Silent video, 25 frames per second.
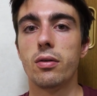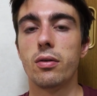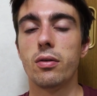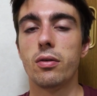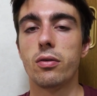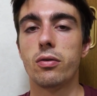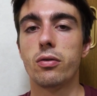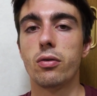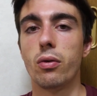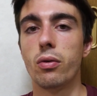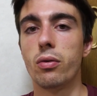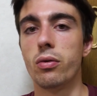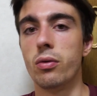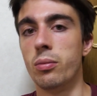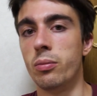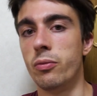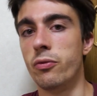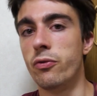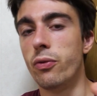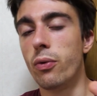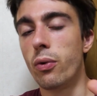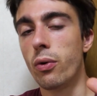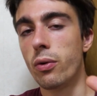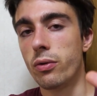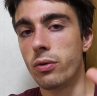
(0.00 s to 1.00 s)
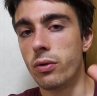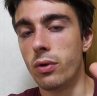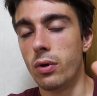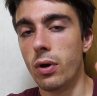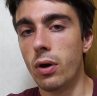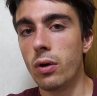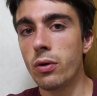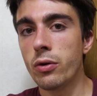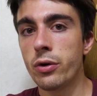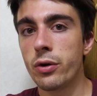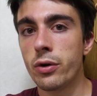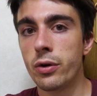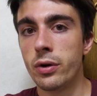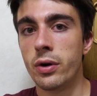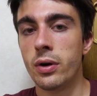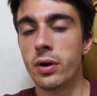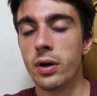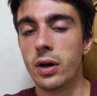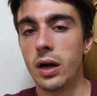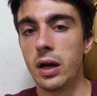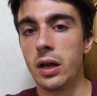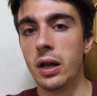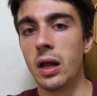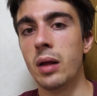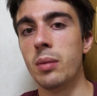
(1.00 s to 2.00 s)
So for the longer
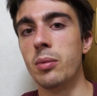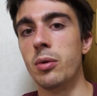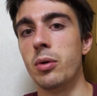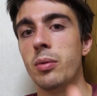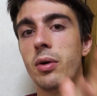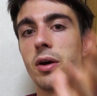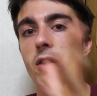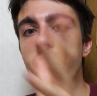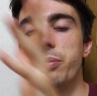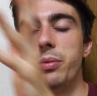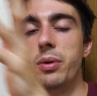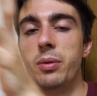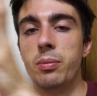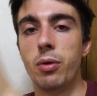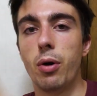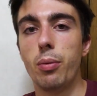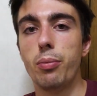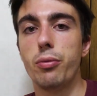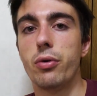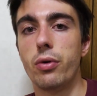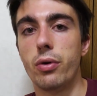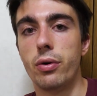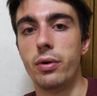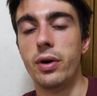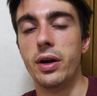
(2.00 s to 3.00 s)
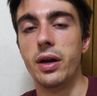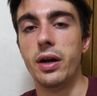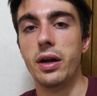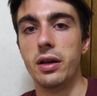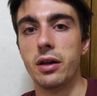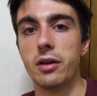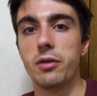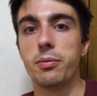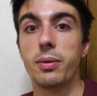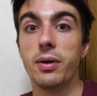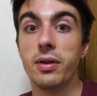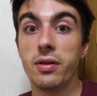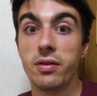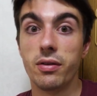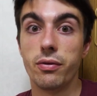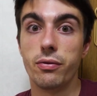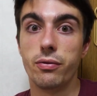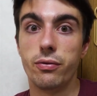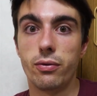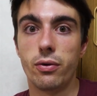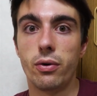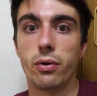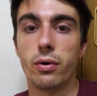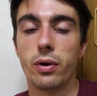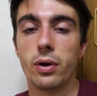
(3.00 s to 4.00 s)
an album has been popular and expensive
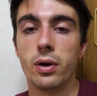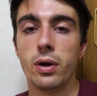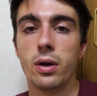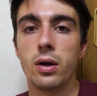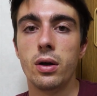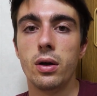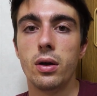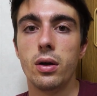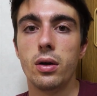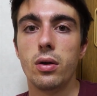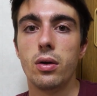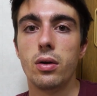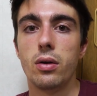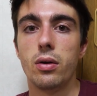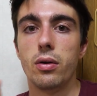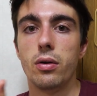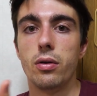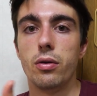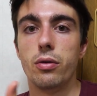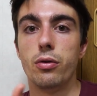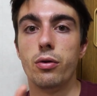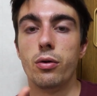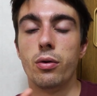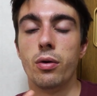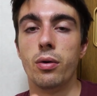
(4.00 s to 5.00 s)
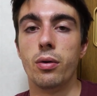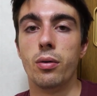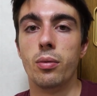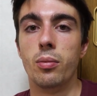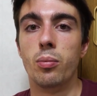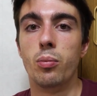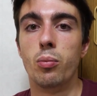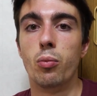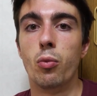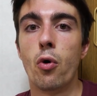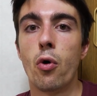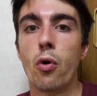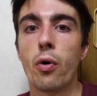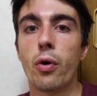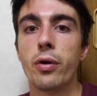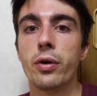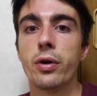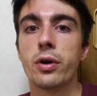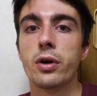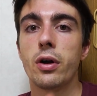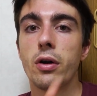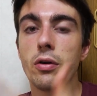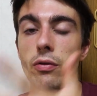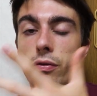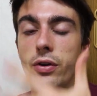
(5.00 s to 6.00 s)
for, the more
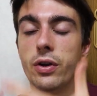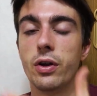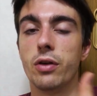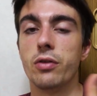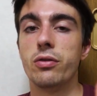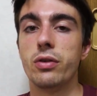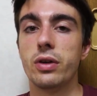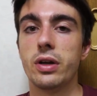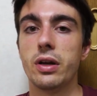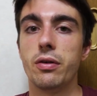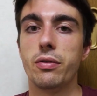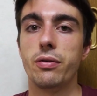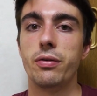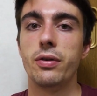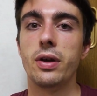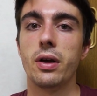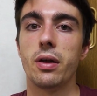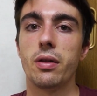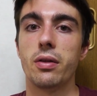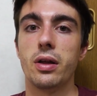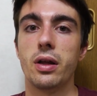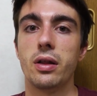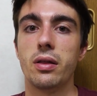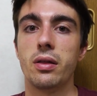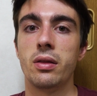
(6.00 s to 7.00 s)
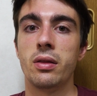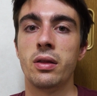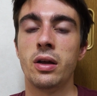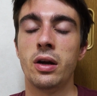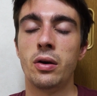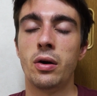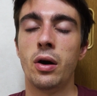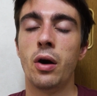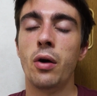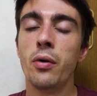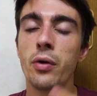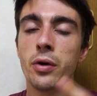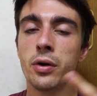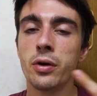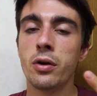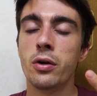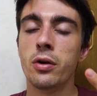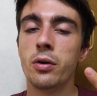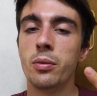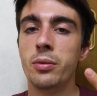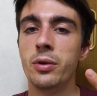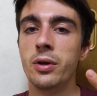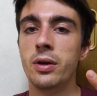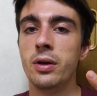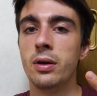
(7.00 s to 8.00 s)
confident you can feel that there aren't going
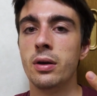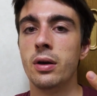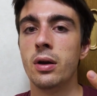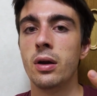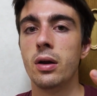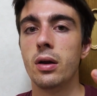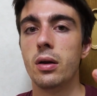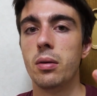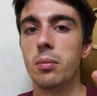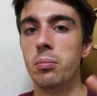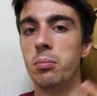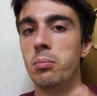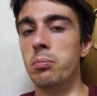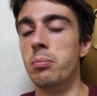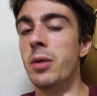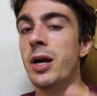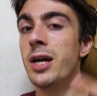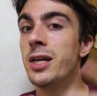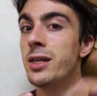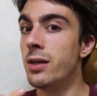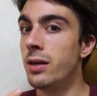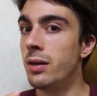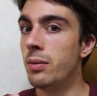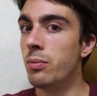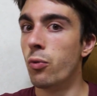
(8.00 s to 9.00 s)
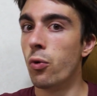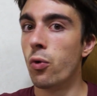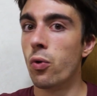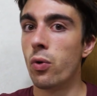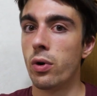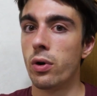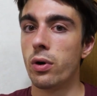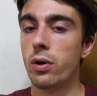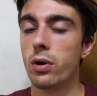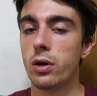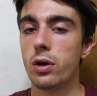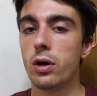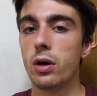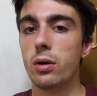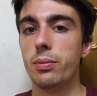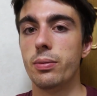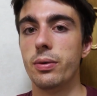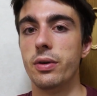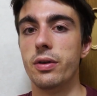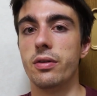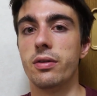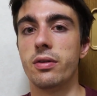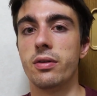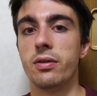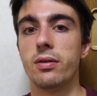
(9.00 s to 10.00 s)
to be many more
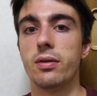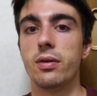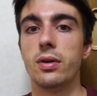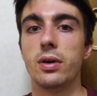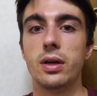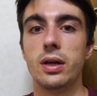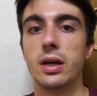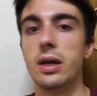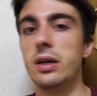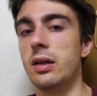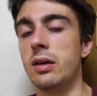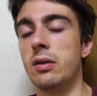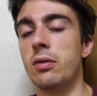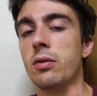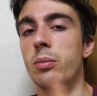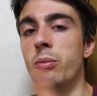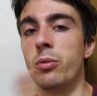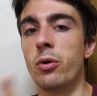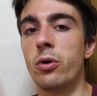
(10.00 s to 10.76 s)
copies getting